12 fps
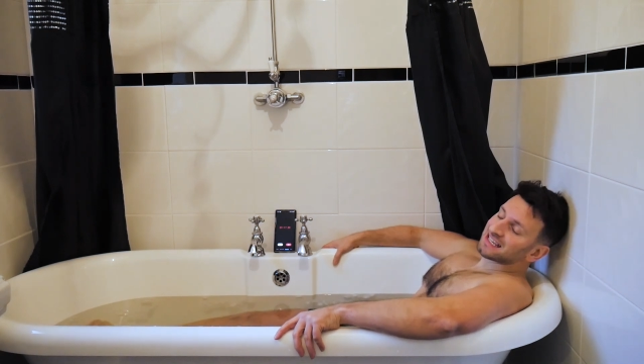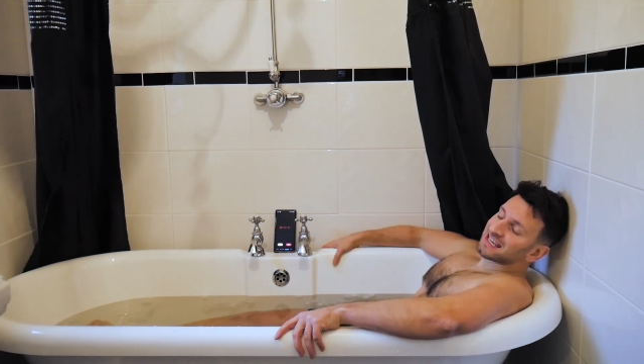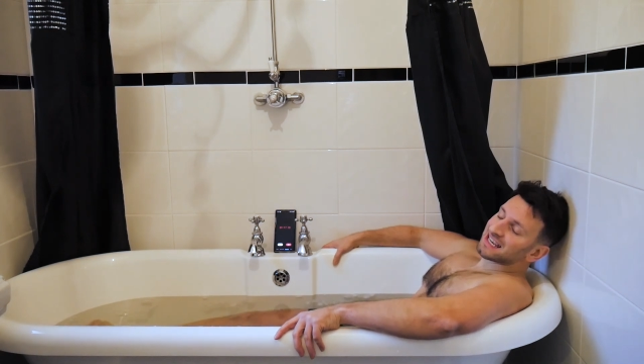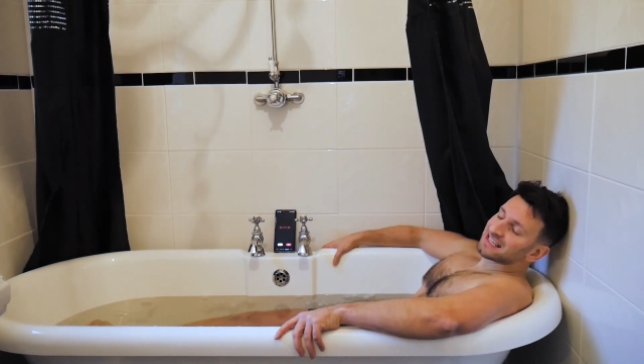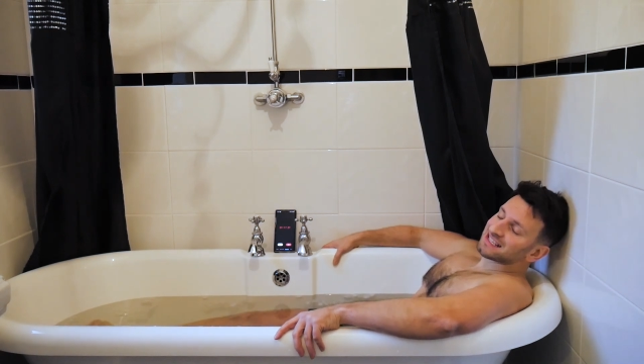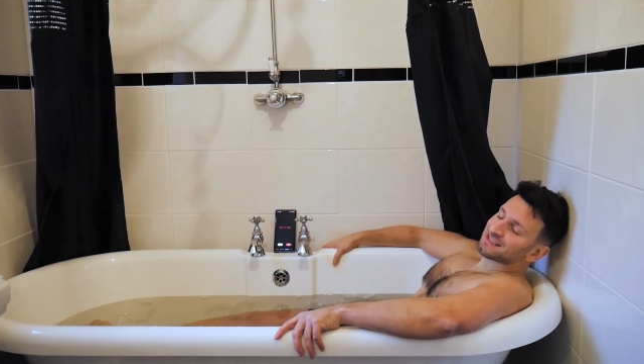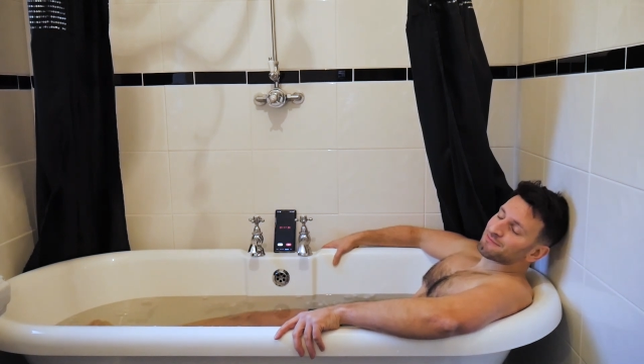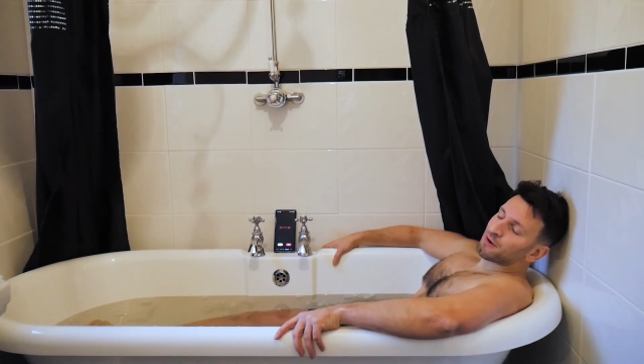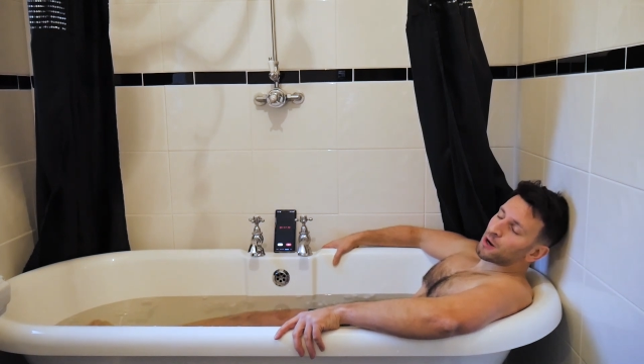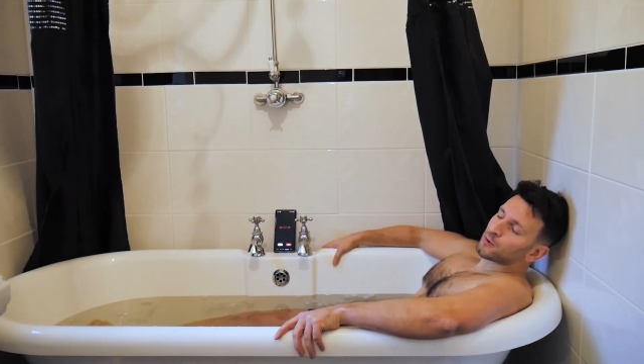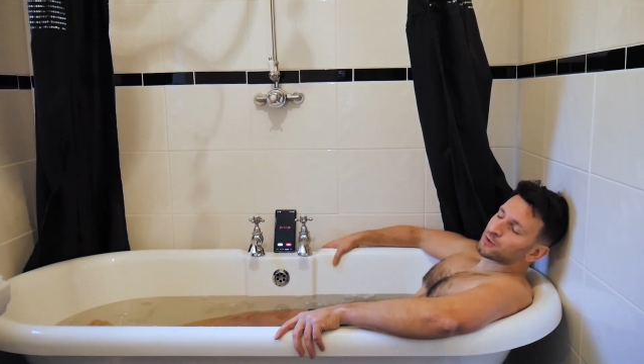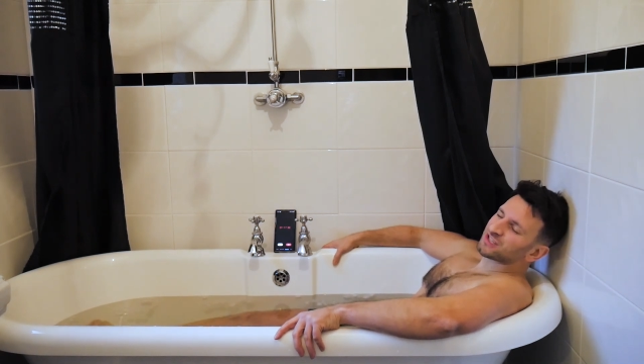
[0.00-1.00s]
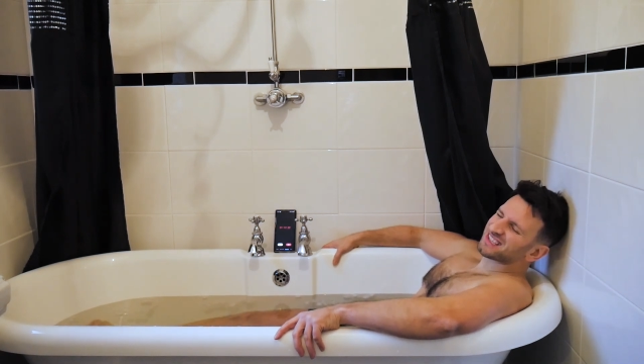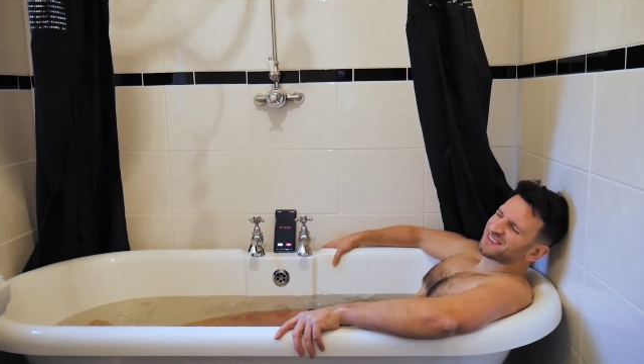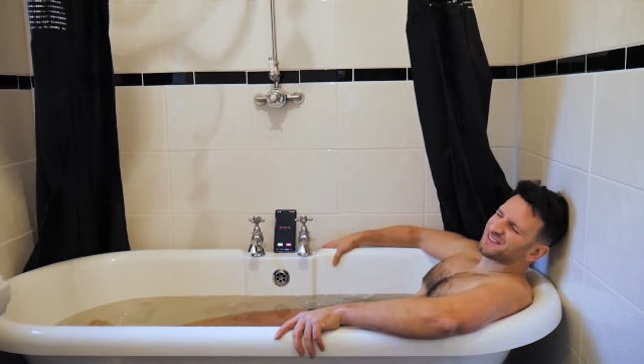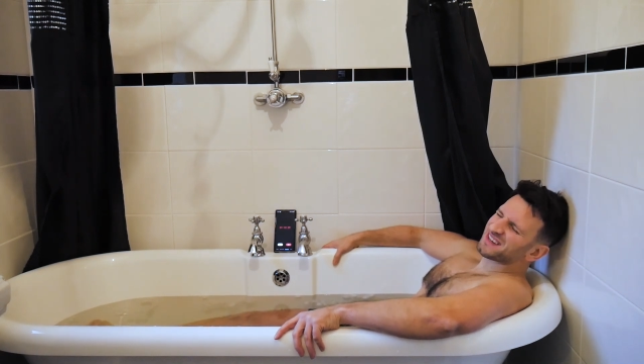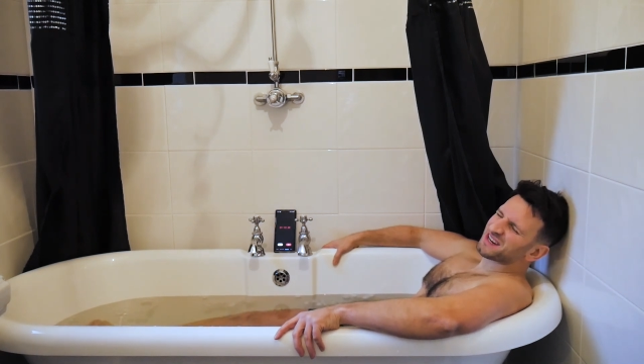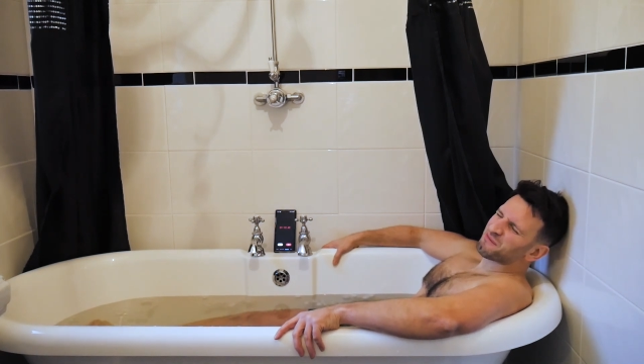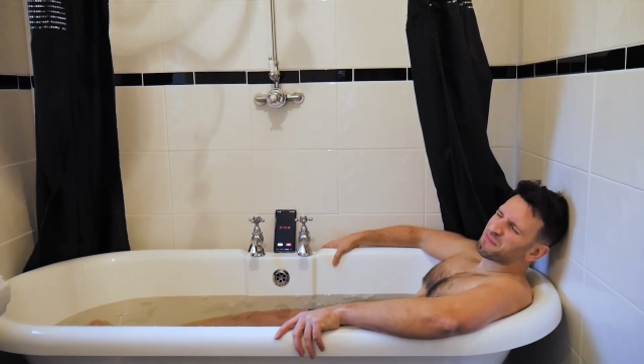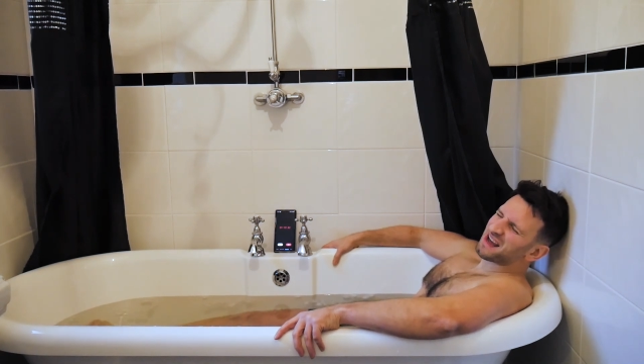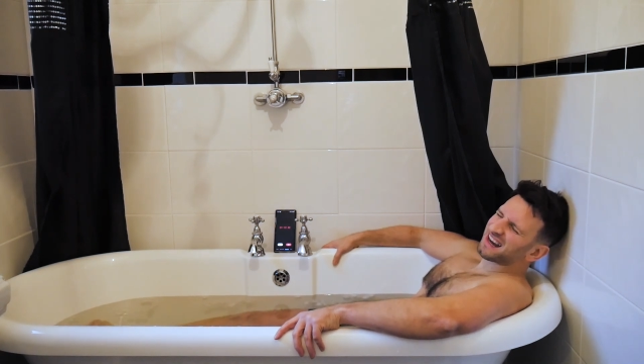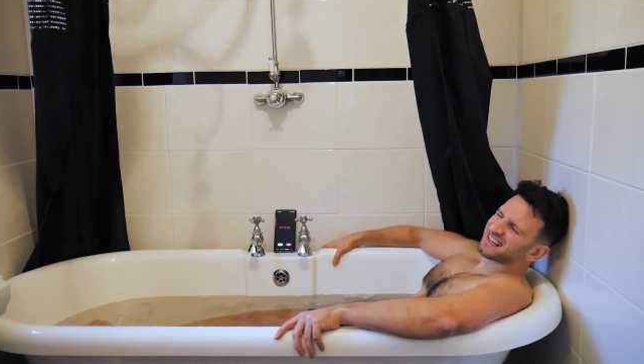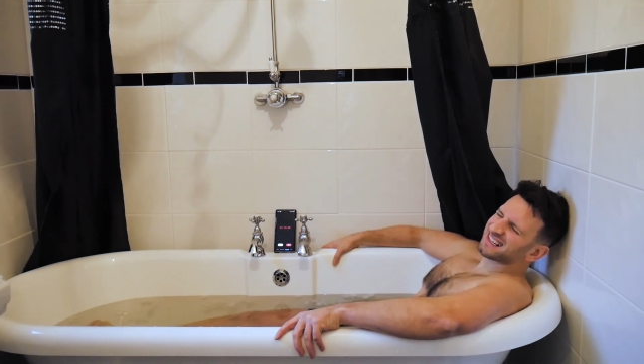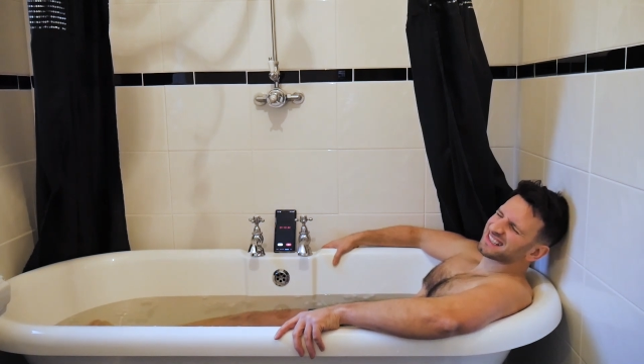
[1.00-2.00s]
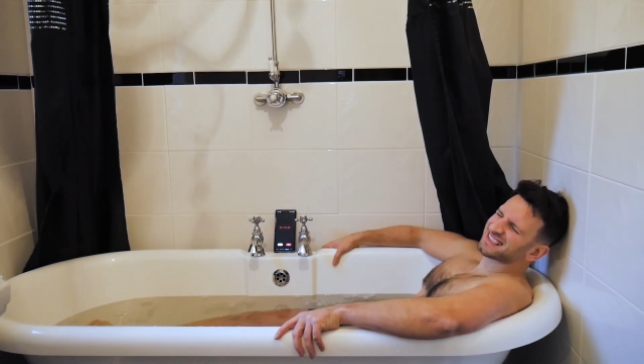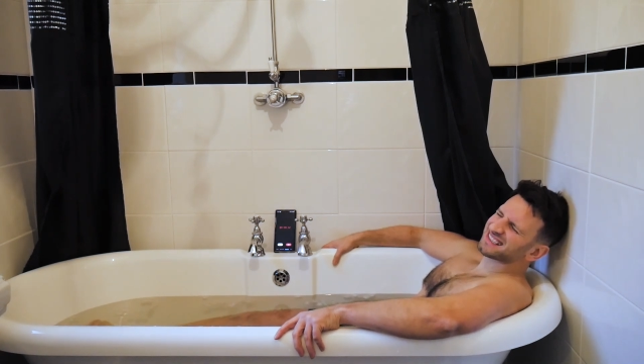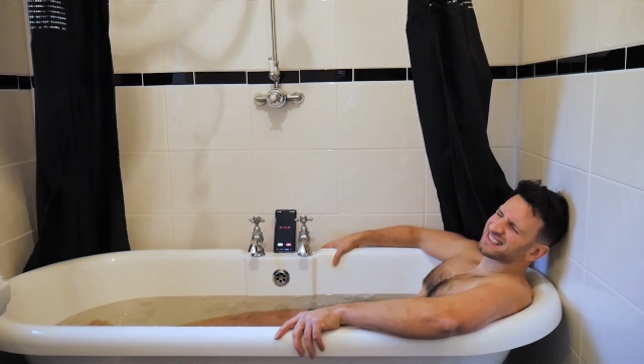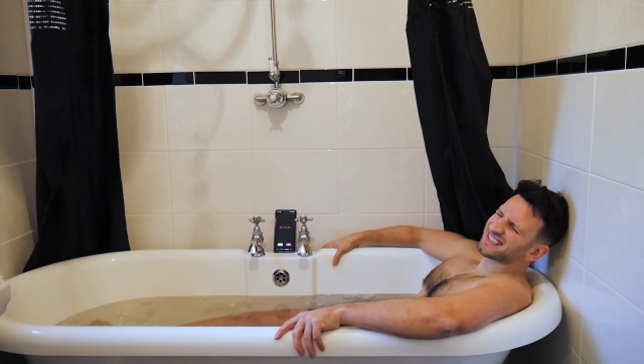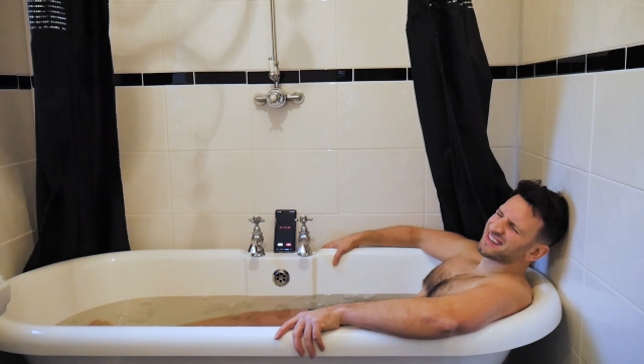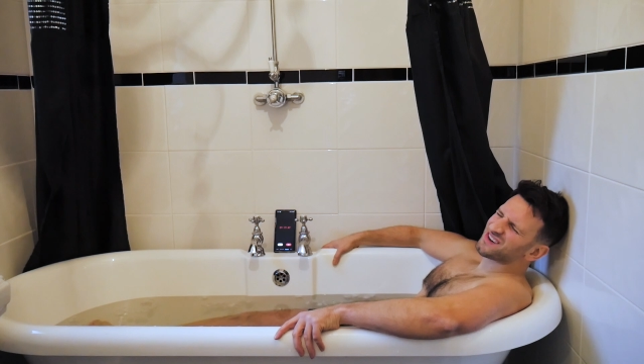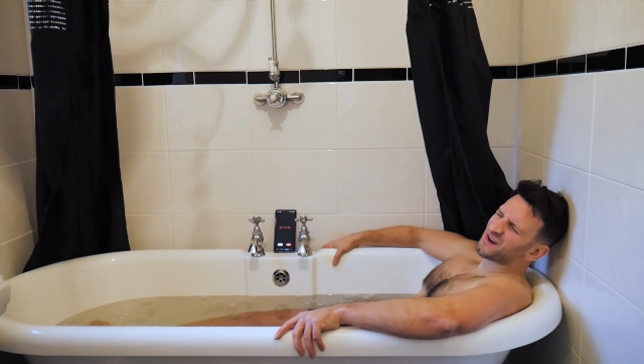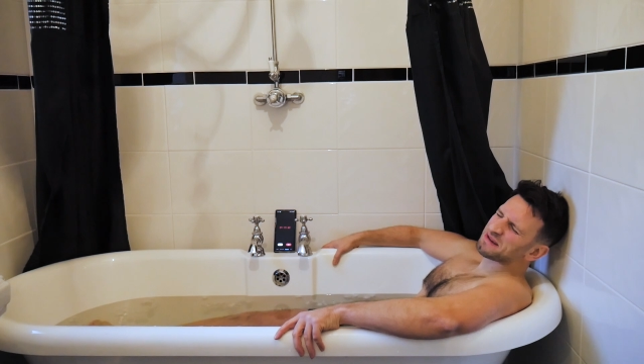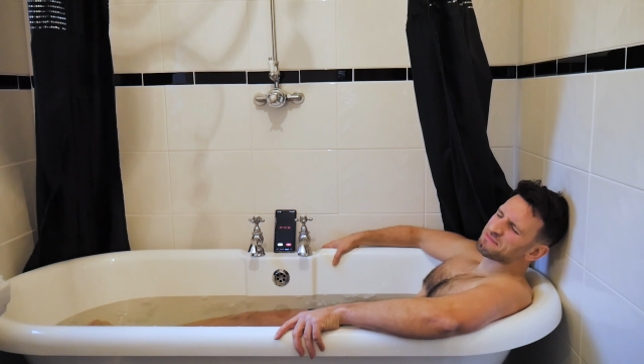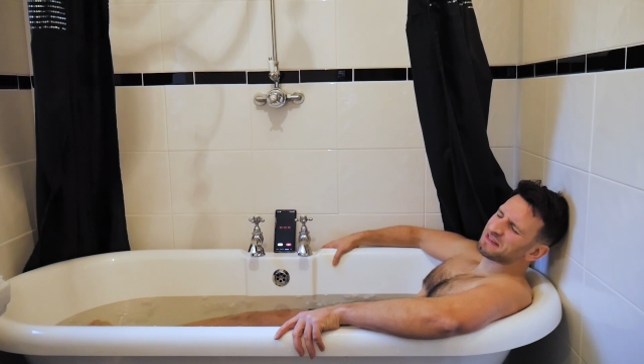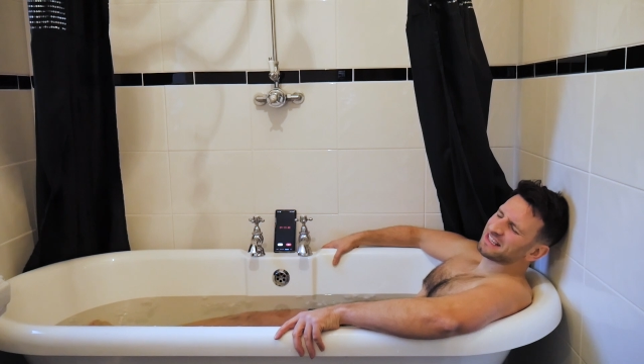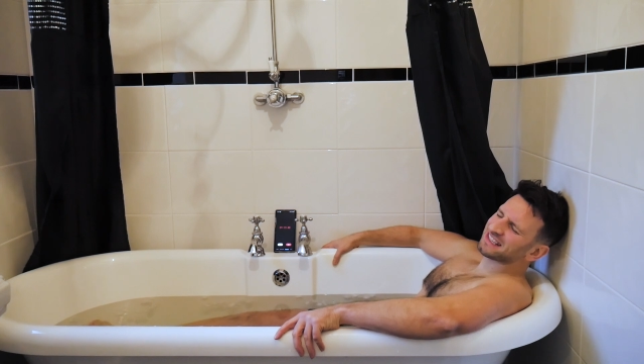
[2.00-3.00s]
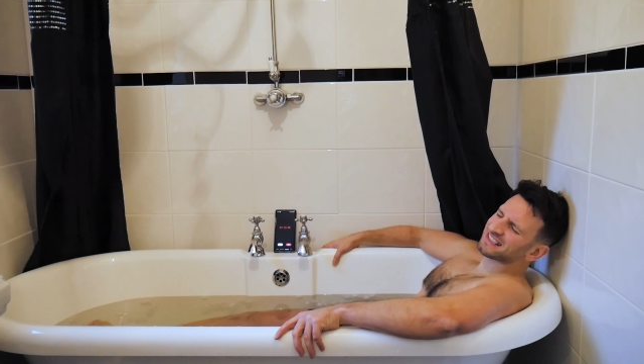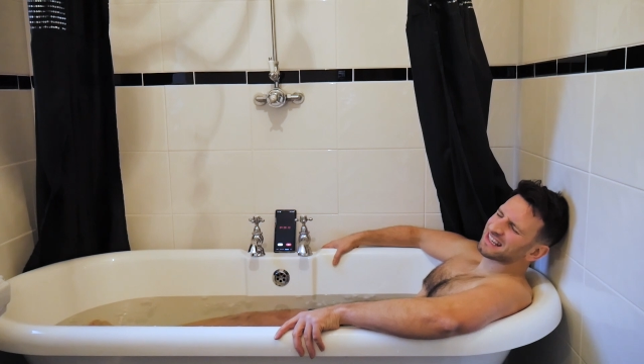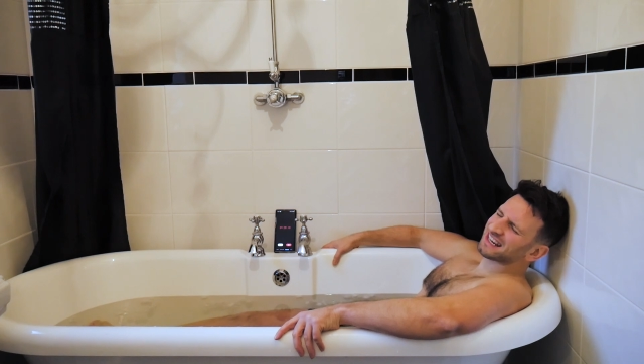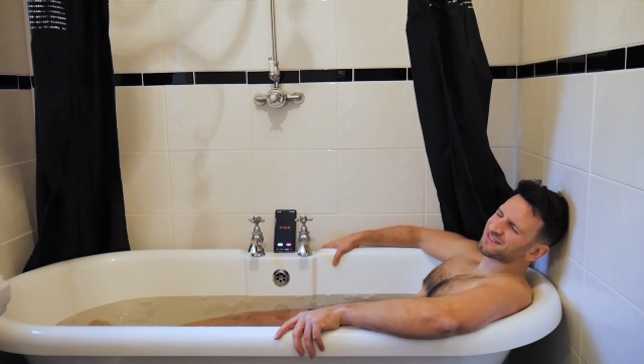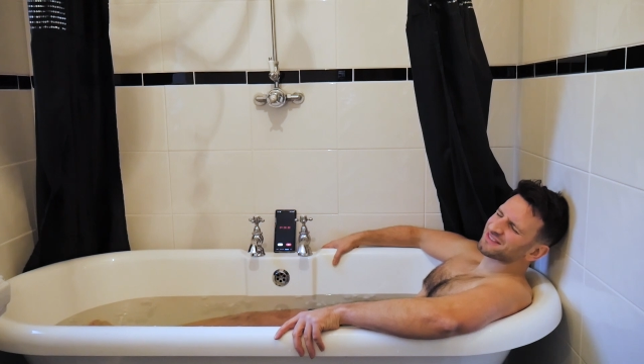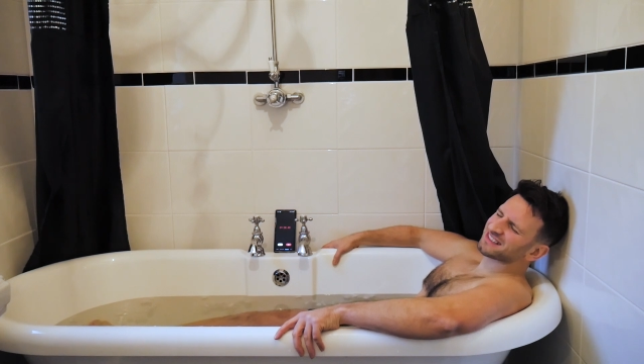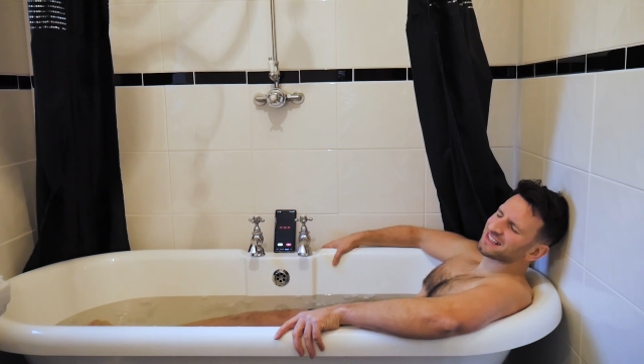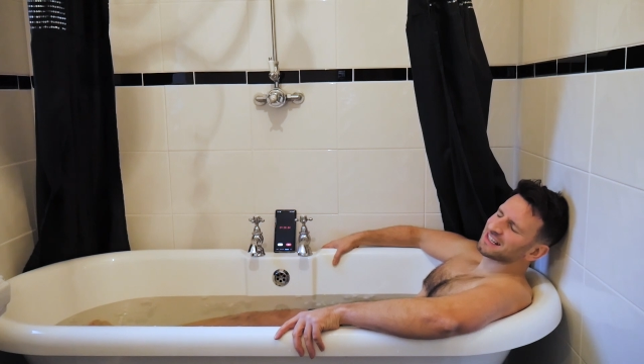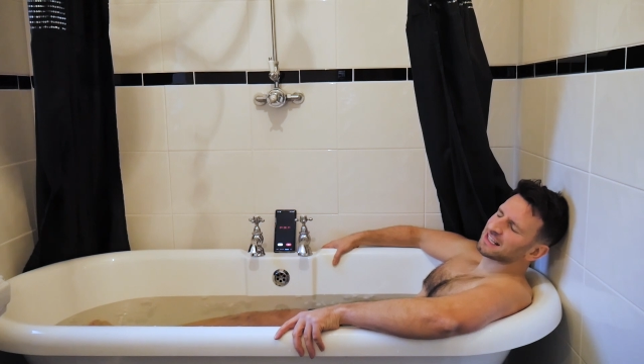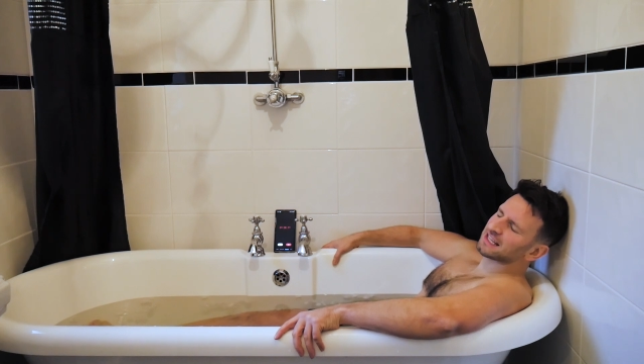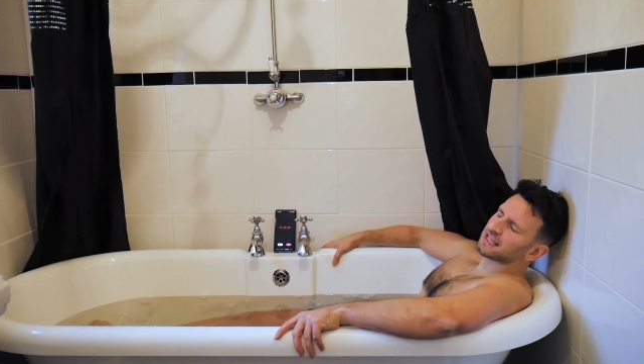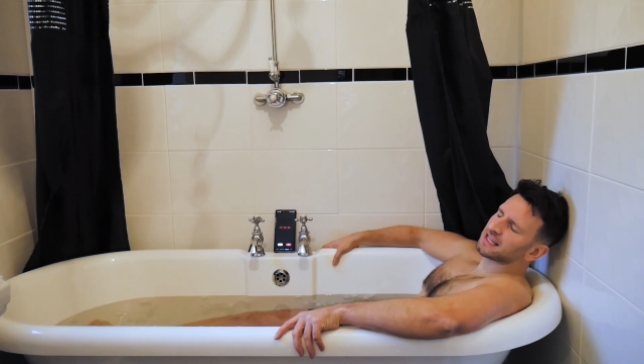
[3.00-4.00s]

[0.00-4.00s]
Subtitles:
It's supposed to feel better, not immediately after,